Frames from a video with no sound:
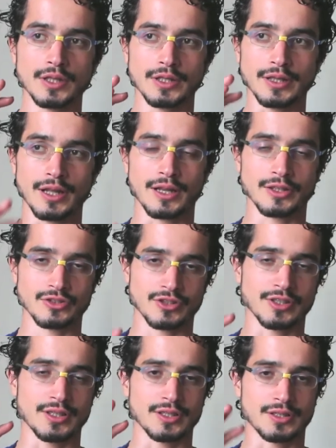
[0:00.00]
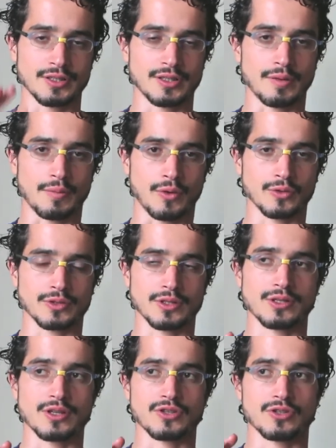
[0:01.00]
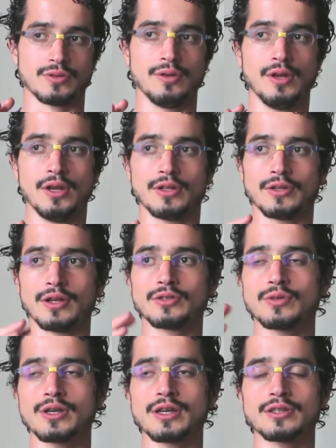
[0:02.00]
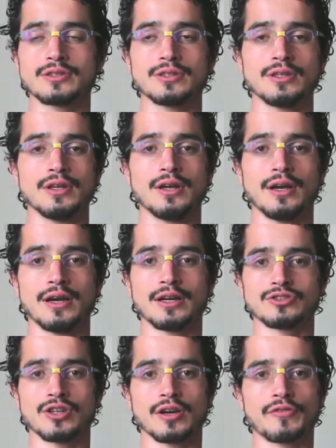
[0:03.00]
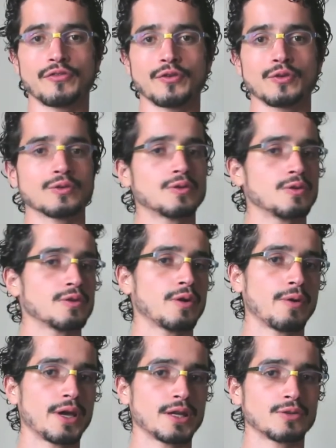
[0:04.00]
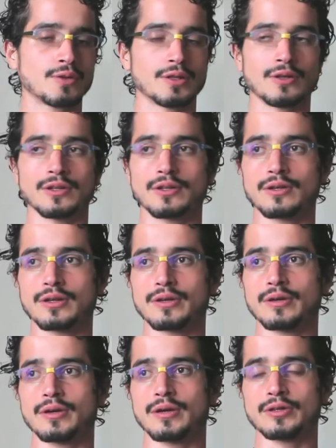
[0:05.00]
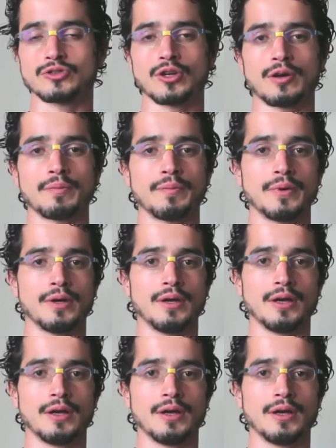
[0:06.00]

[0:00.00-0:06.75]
In the lunch, this is the most essential. Not to eat junk food on the way to another job